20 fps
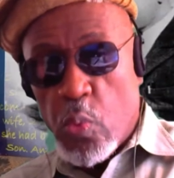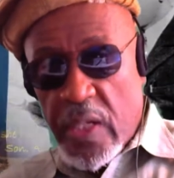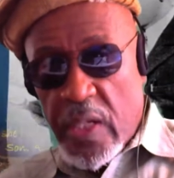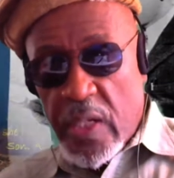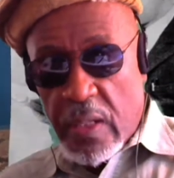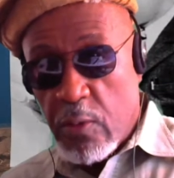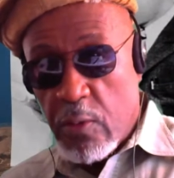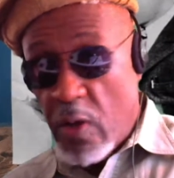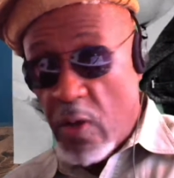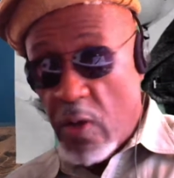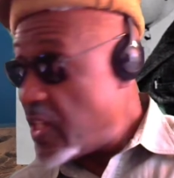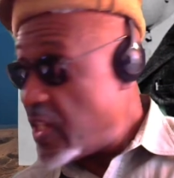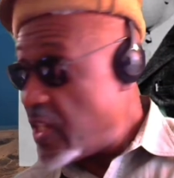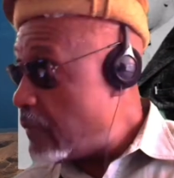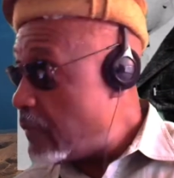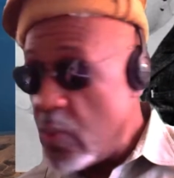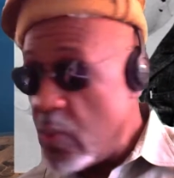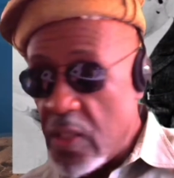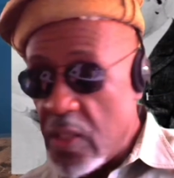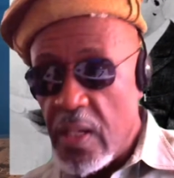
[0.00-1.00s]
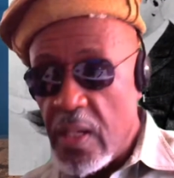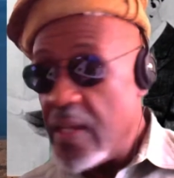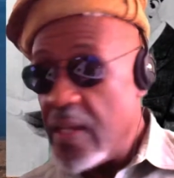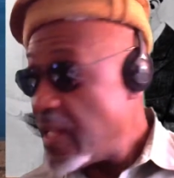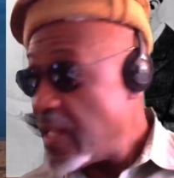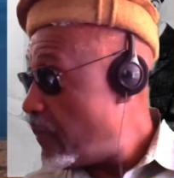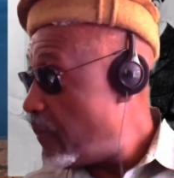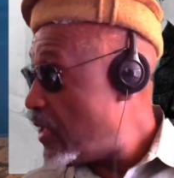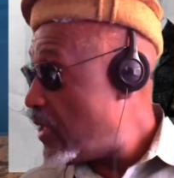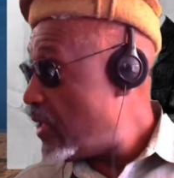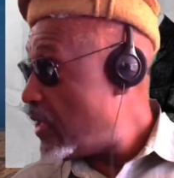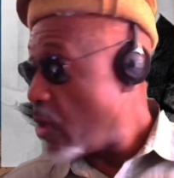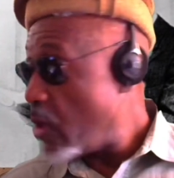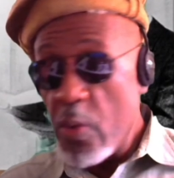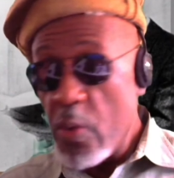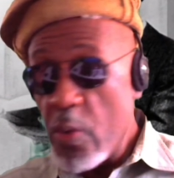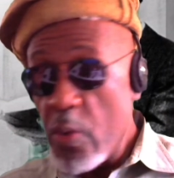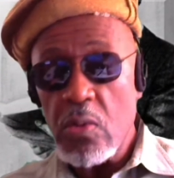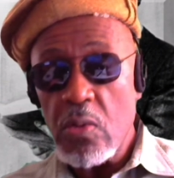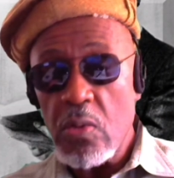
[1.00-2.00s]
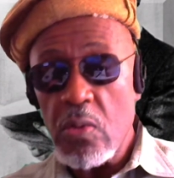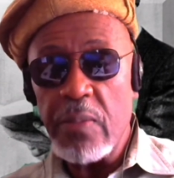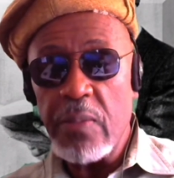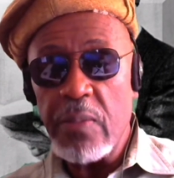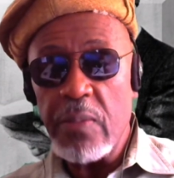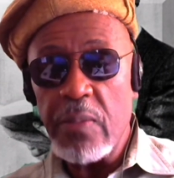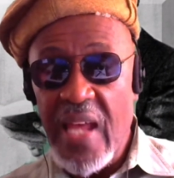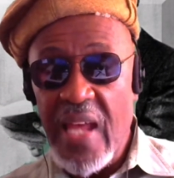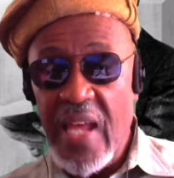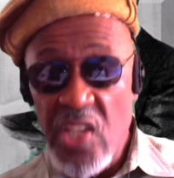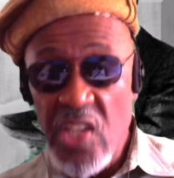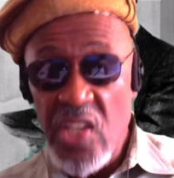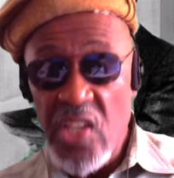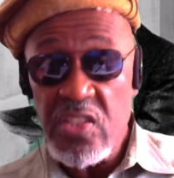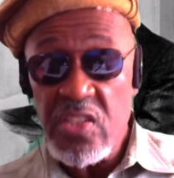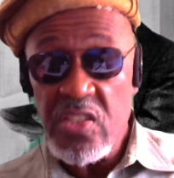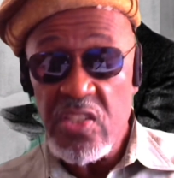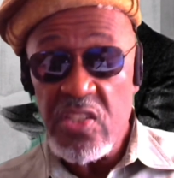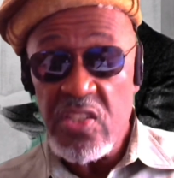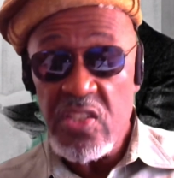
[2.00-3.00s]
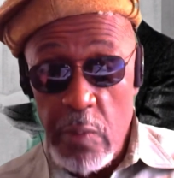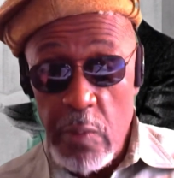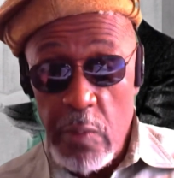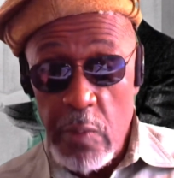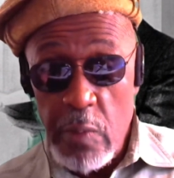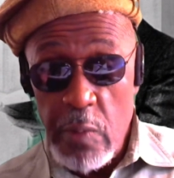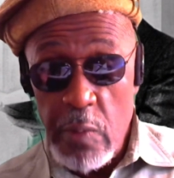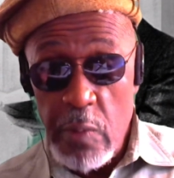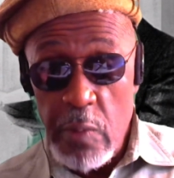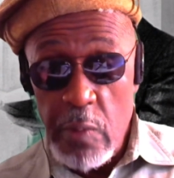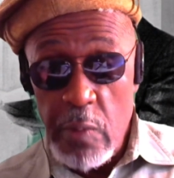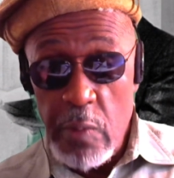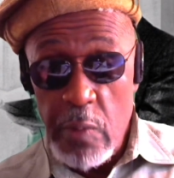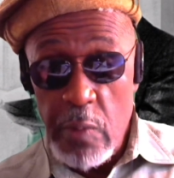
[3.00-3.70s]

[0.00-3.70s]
Because you keep doing it, that means you're always going to keep in digestive mode, right?